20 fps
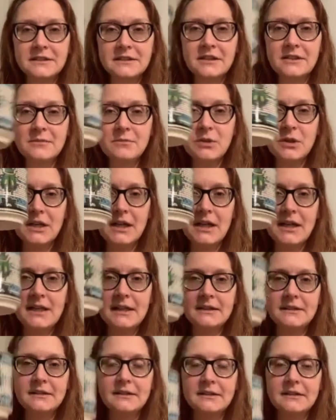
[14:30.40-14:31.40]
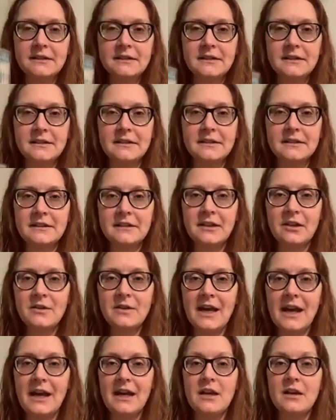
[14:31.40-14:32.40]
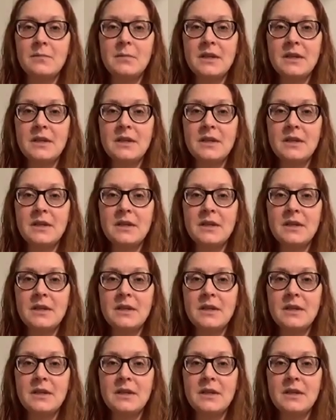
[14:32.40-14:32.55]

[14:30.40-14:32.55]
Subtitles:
Good morning. Okay,